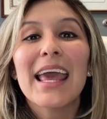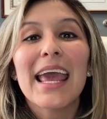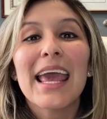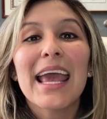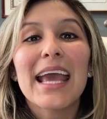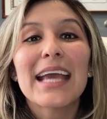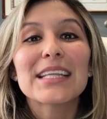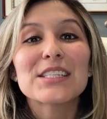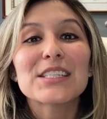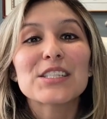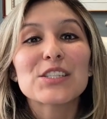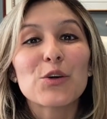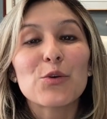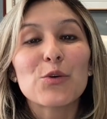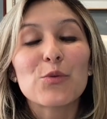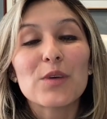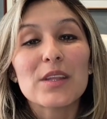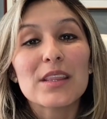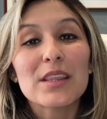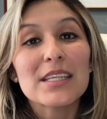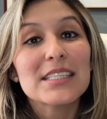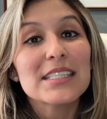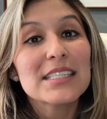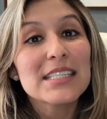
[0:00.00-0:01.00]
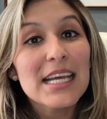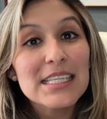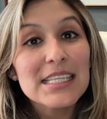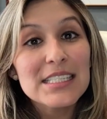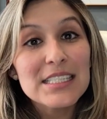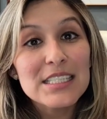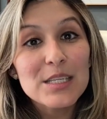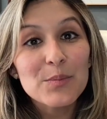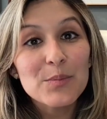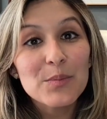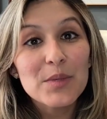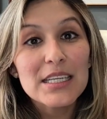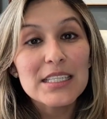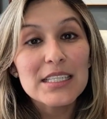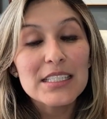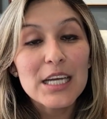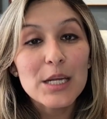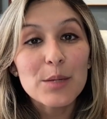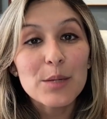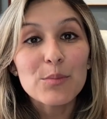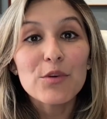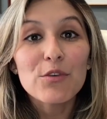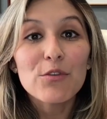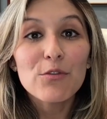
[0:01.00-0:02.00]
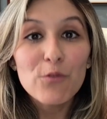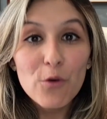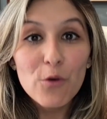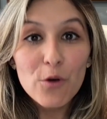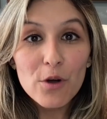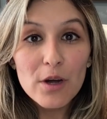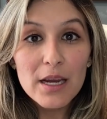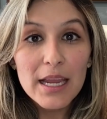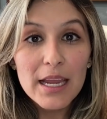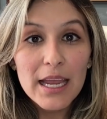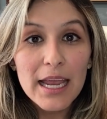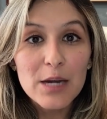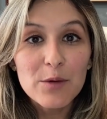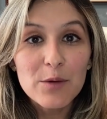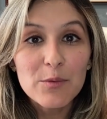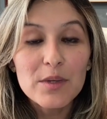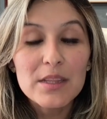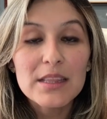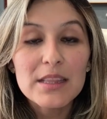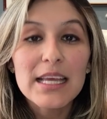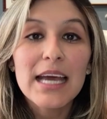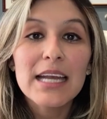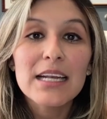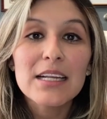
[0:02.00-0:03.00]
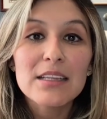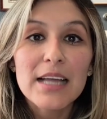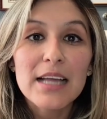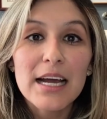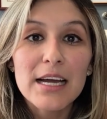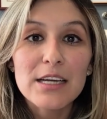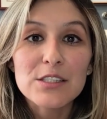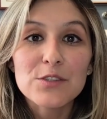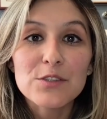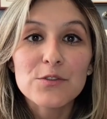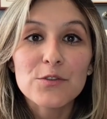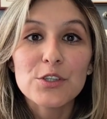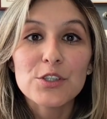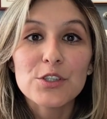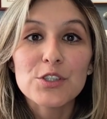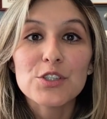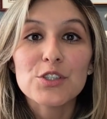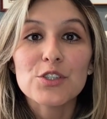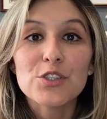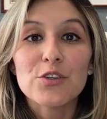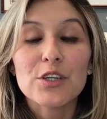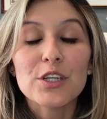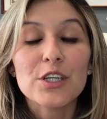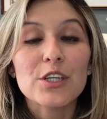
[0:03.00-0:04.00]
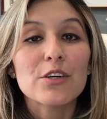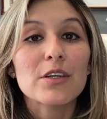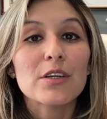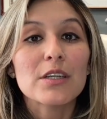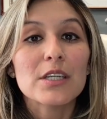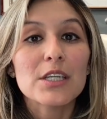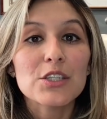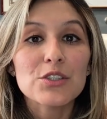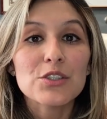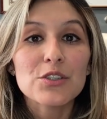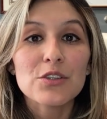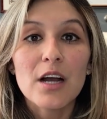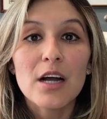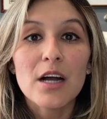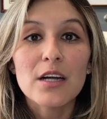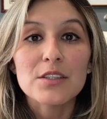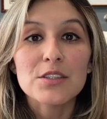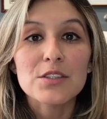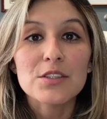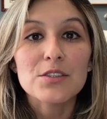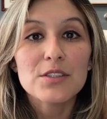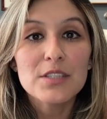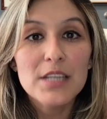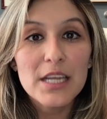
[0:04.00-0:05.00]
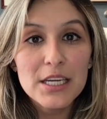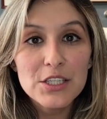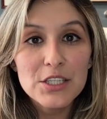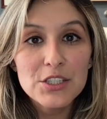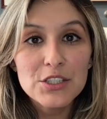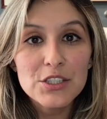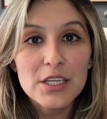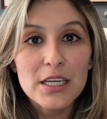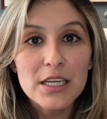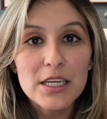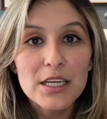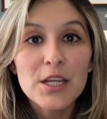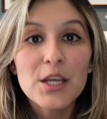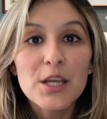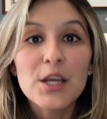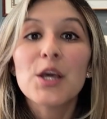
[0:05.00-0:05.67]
And so with this testing being done beforehand, what that allows for is during your initial consultation,